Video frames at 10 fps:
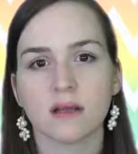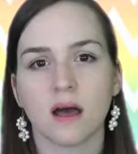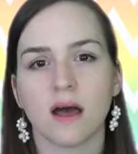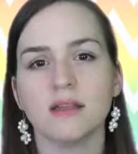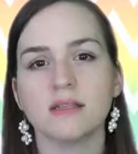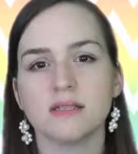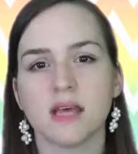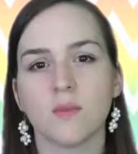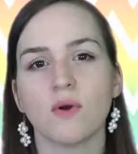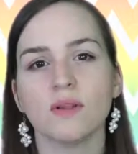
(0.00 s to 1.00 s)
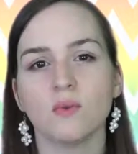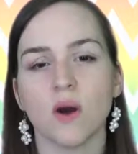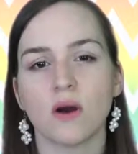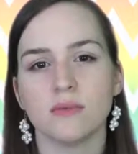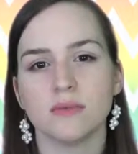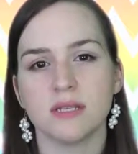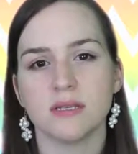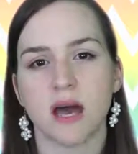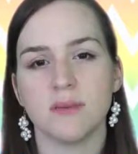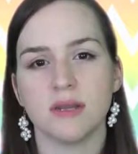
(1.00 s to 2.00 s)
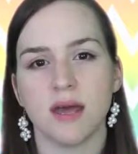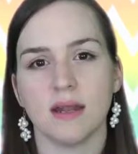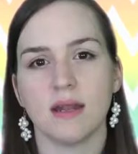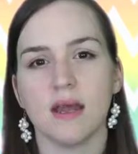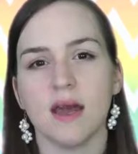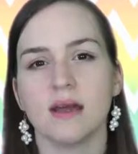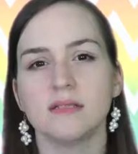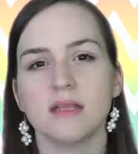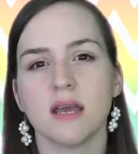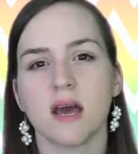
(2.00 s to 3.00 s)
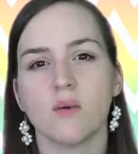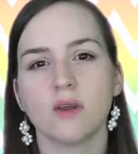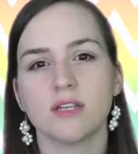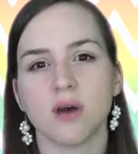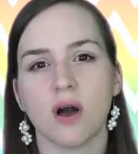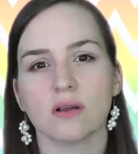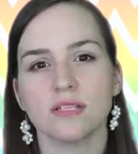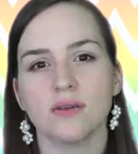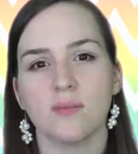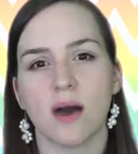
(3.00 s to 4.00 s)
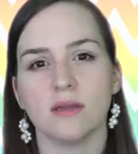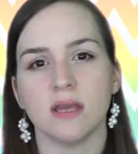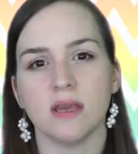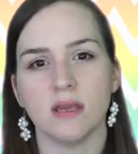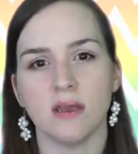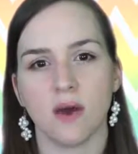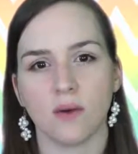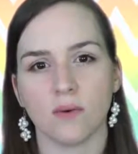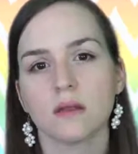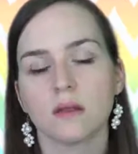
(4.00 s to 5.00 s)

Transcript: Hi, this is Emerald and welcome to the Diamond Net, and today I want to talk to you about the ego.